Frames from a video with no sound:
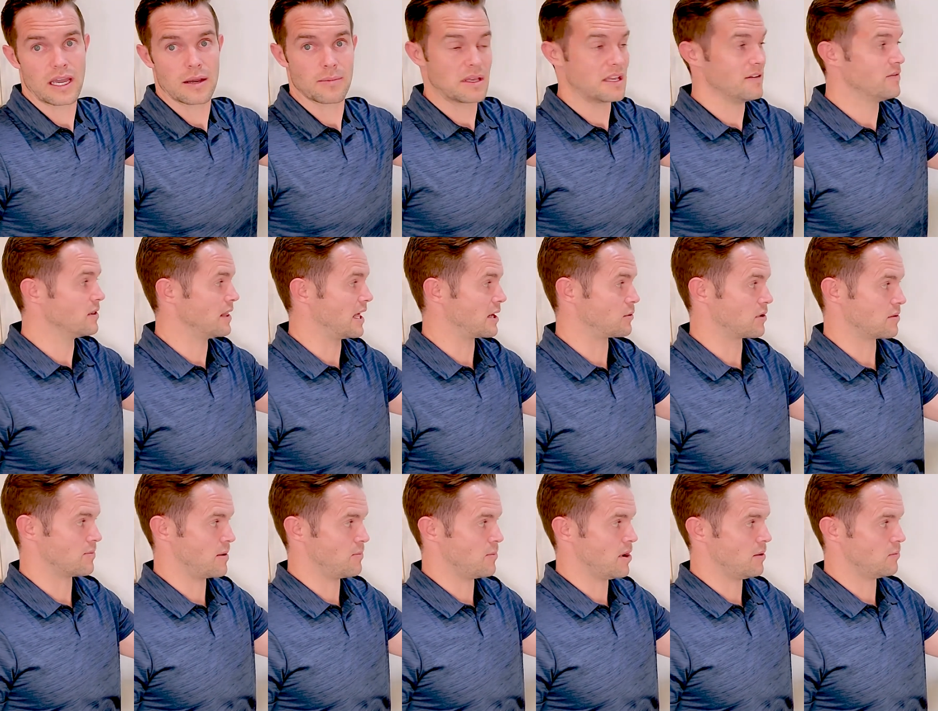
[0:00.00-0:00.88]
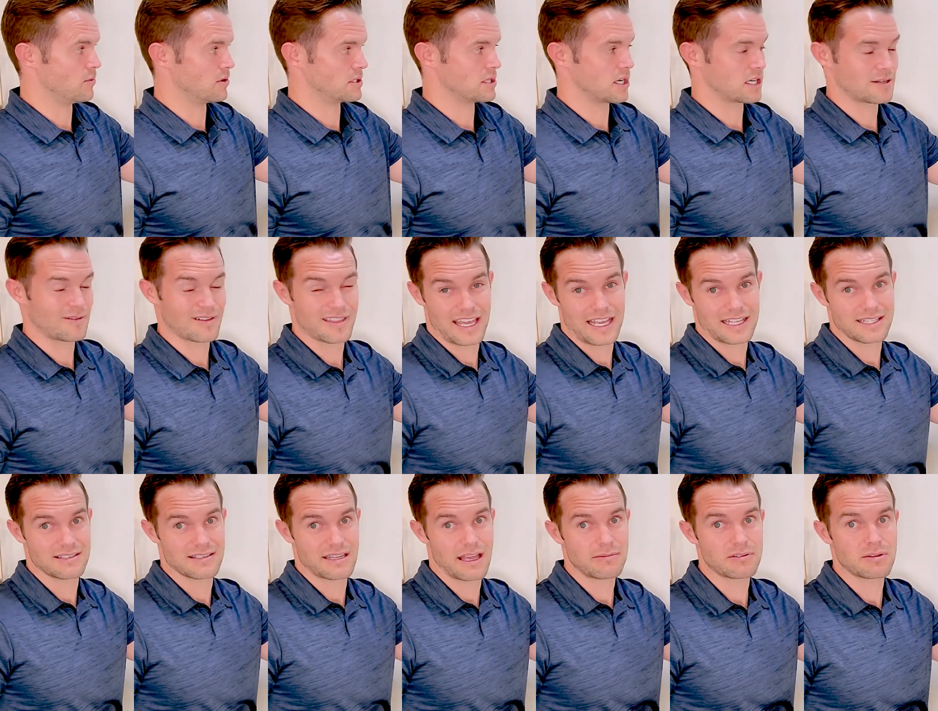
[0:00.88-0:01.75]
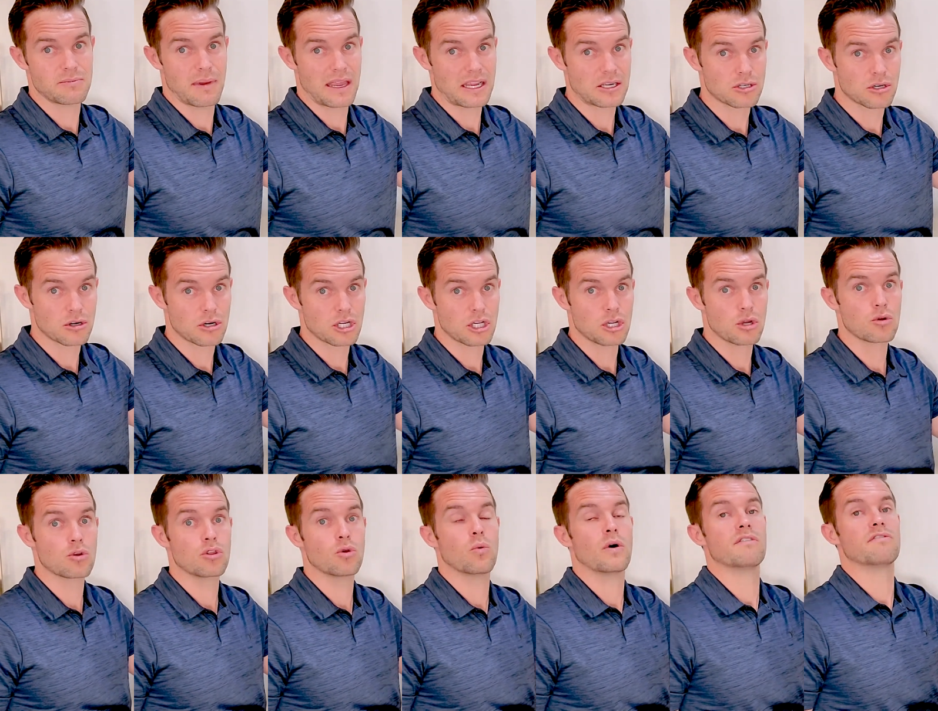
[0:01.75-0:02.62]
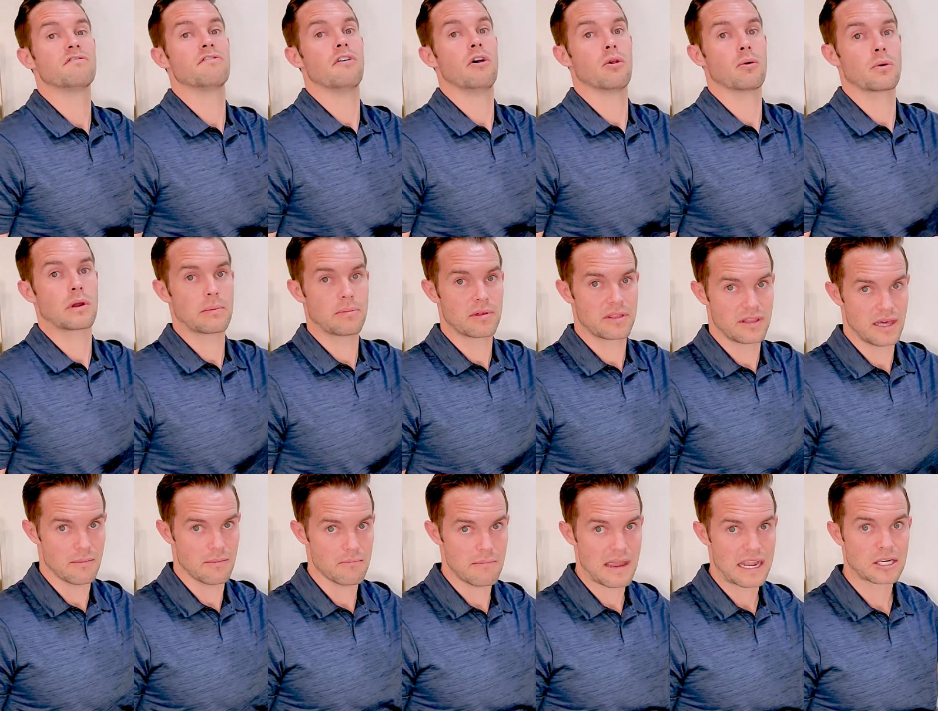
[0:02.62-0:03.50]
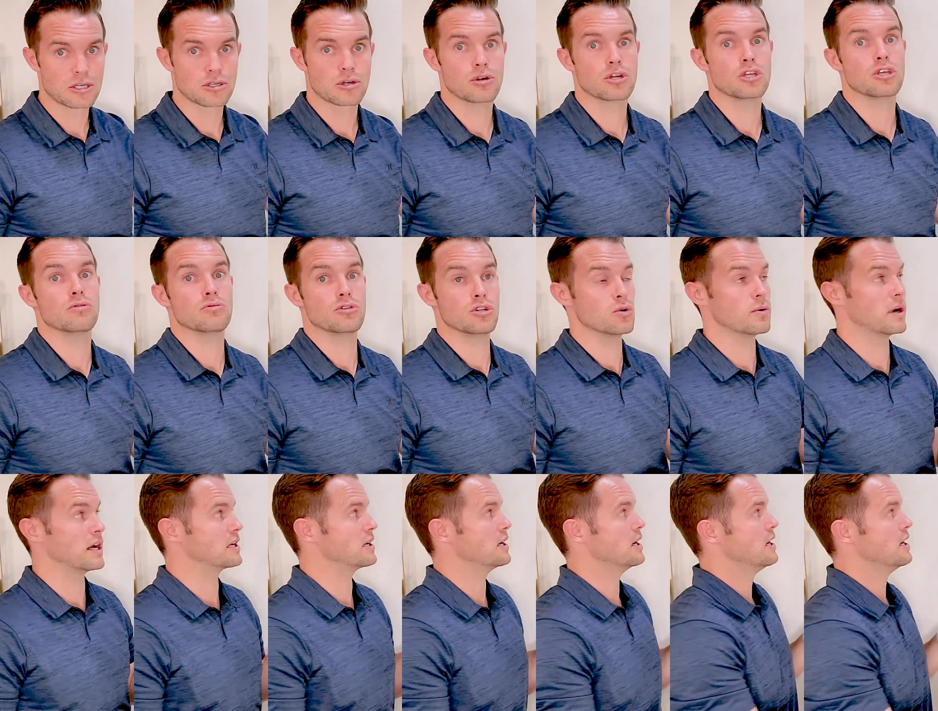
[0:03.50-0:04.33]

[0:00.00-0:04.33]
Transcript: Even like with my mom, we talked about the 8 steps, make sure you're the one following up with them. Make sure you do it.